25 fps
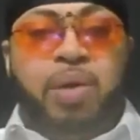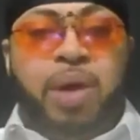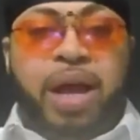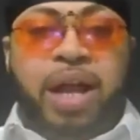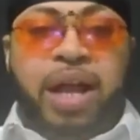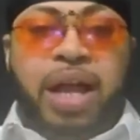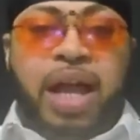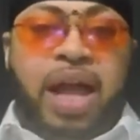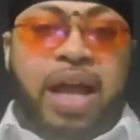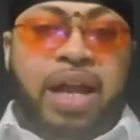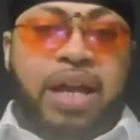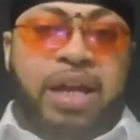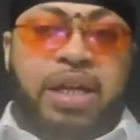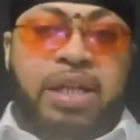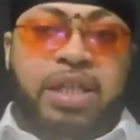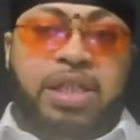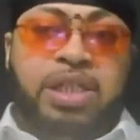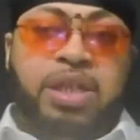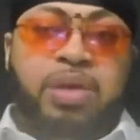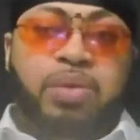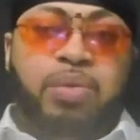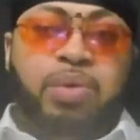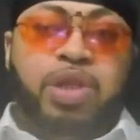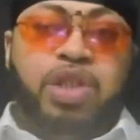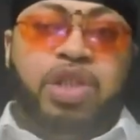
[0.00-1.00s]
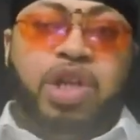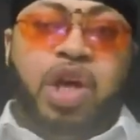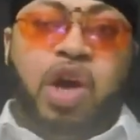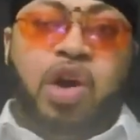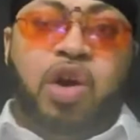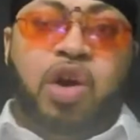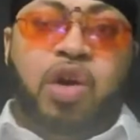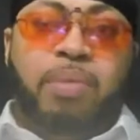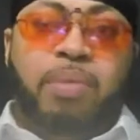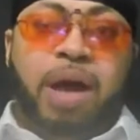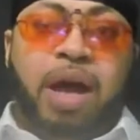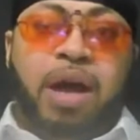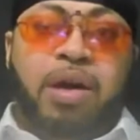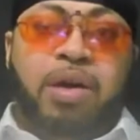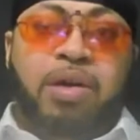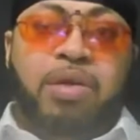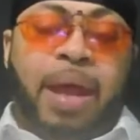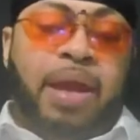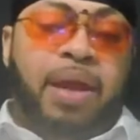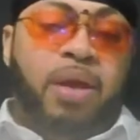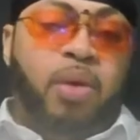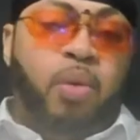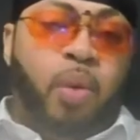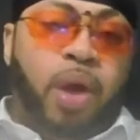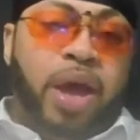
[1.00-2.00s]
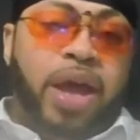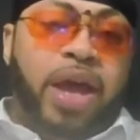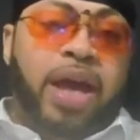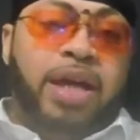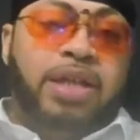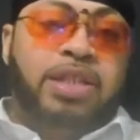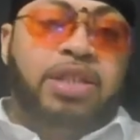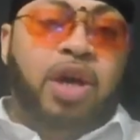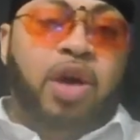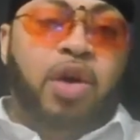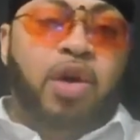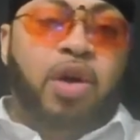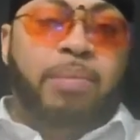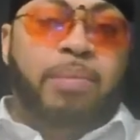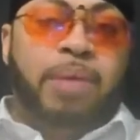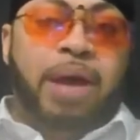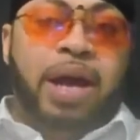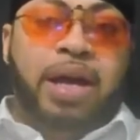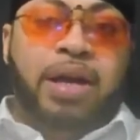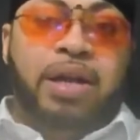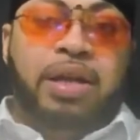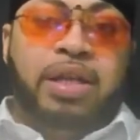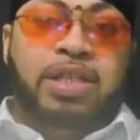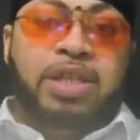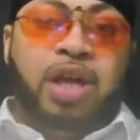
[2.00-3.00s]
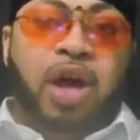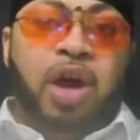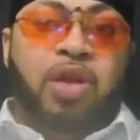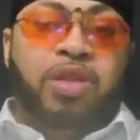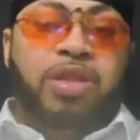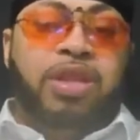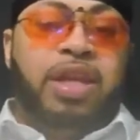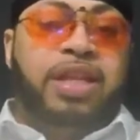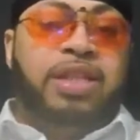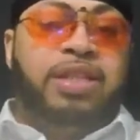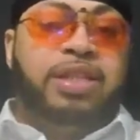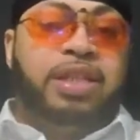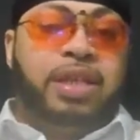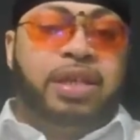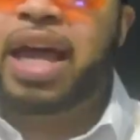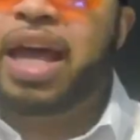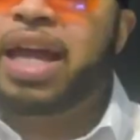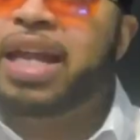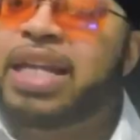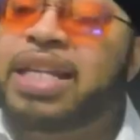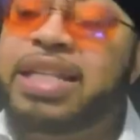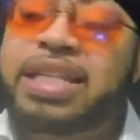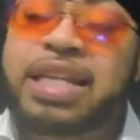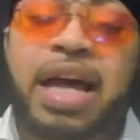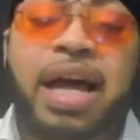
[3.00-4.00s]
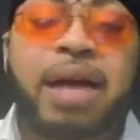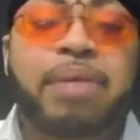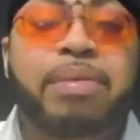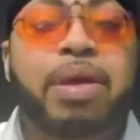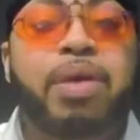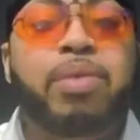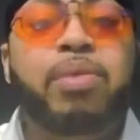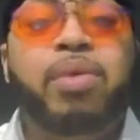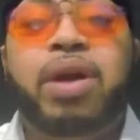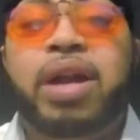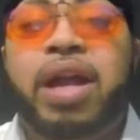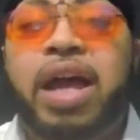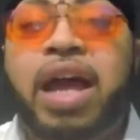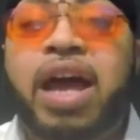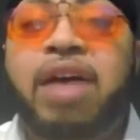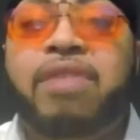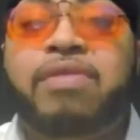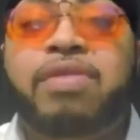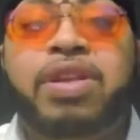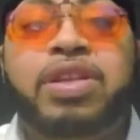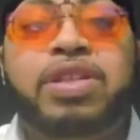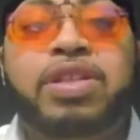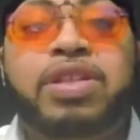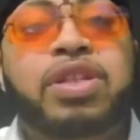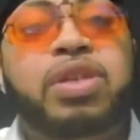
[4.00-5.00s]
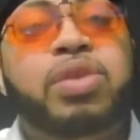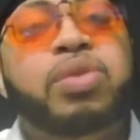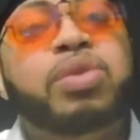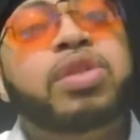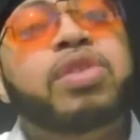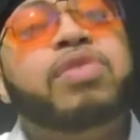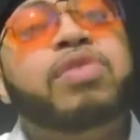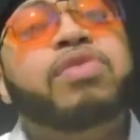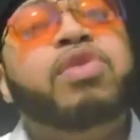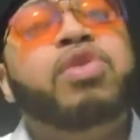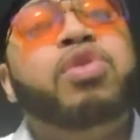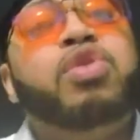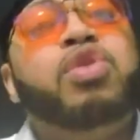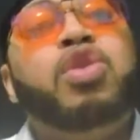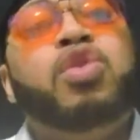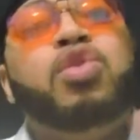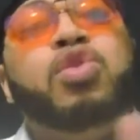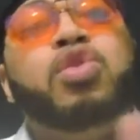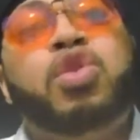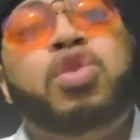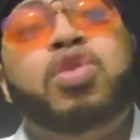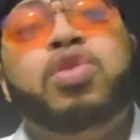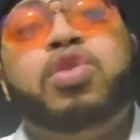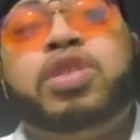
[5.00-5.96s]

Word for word: I got and the shit we talk about and the way I talk about it is authentic. Anytime they want to have an excuse, if you do do